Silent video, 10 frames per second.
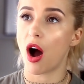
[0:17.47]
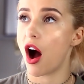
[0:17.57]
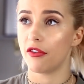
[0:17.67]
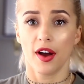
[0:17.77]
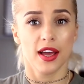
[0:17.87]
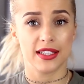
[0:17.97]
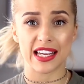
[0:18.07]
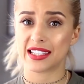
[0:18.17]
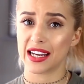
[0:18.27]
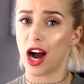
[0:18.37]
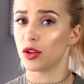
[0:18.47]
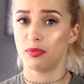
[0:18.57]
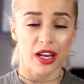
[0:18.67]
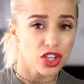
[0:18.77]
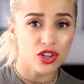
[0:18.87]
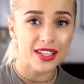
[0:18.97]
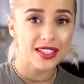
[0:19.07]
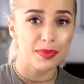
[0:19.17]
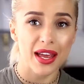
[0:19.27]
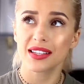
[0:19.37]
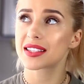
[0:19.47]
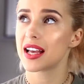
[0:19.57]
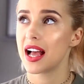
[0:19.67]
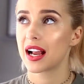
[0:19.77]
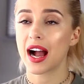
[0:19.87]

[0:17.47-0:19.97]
of testing out Pinterest pins,